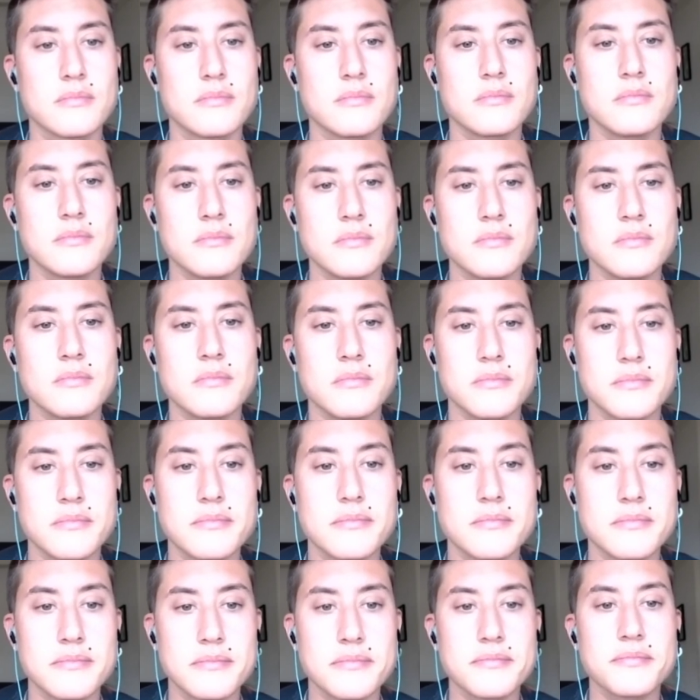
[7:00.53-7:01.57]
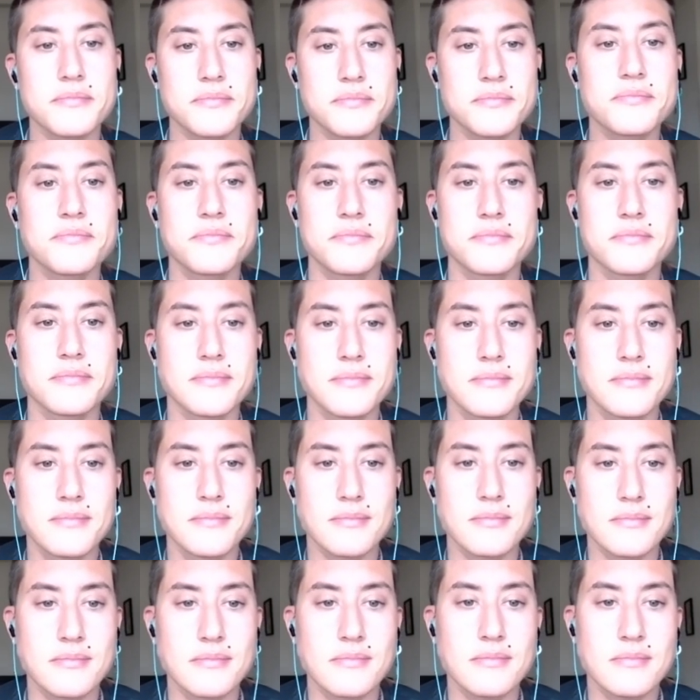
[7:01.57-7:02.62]

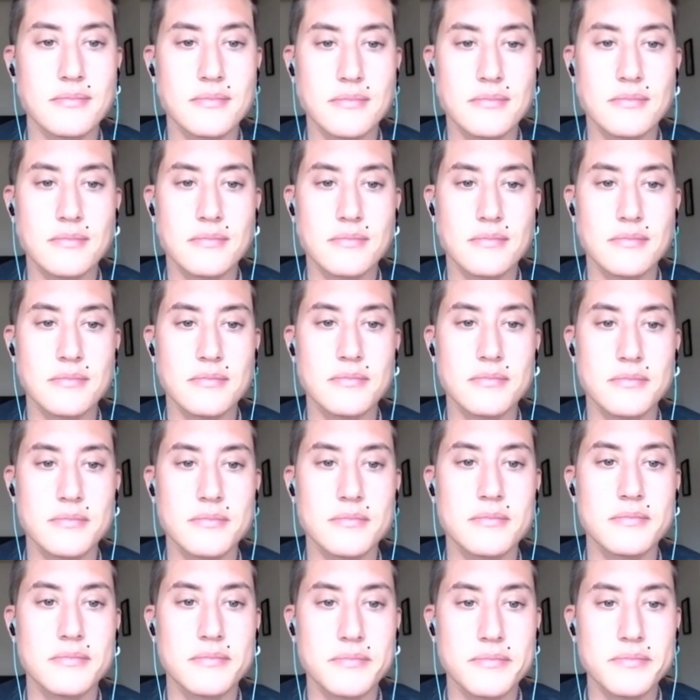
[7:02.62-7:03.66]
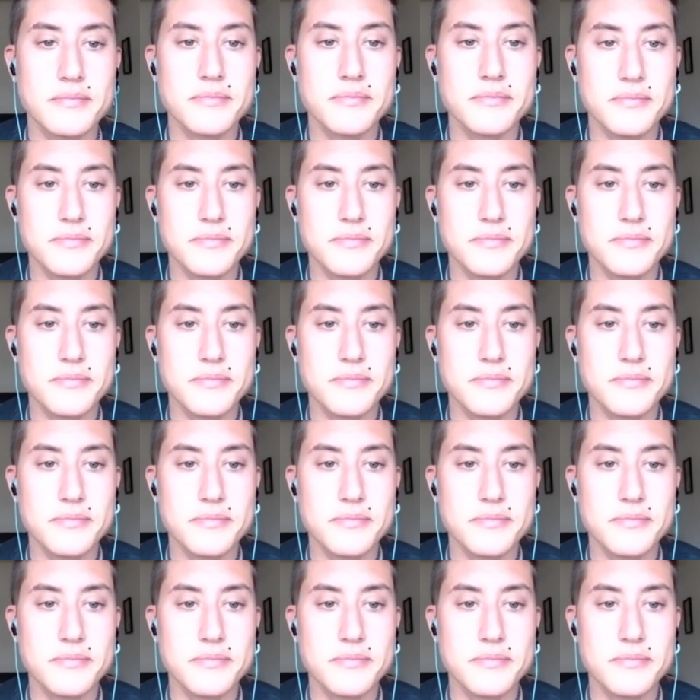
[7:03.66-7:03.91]
[no speech]